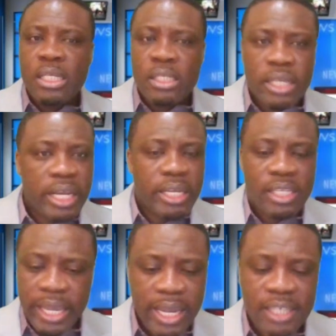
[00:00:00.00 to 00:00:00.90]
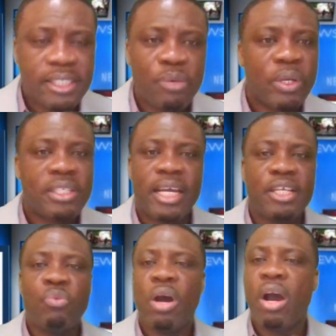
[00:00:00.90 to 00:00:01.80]
The ANC will tell you,
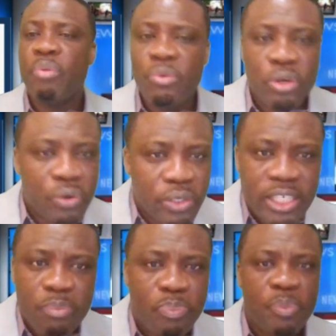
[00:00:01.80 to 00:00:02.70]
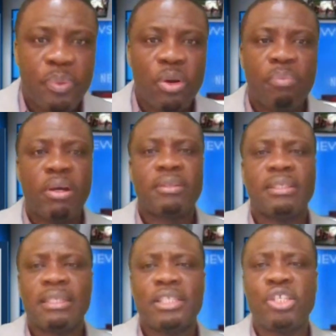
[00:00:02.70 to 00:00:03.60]
well, we're recruiting people, but
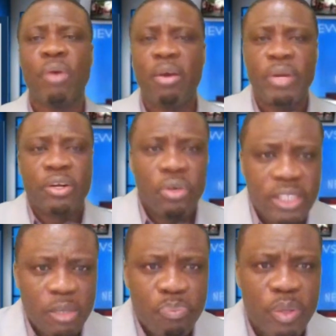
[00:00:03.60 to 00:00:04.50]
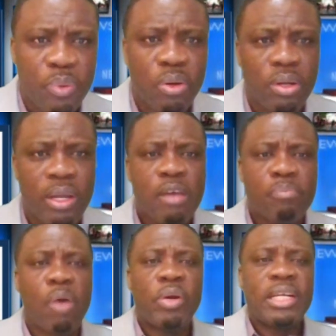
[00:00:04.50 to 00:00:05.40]
you are recruiting people,
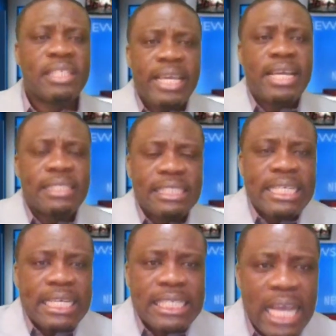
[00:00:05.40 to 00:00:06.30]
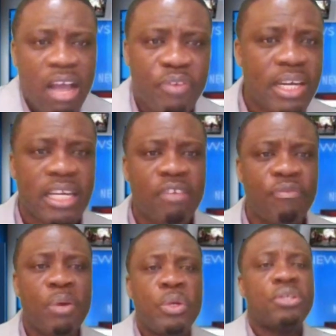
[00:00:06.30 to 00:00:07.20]
but when it's ANC is having an
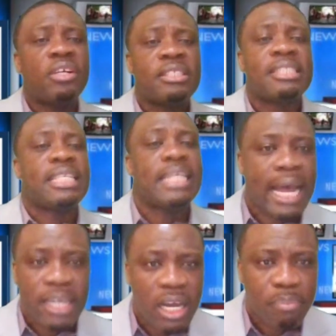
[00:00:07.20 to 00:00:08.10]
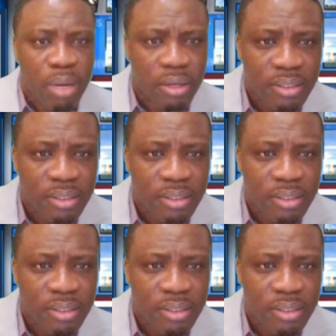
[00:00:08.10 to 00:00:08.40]
event, we don't see that number.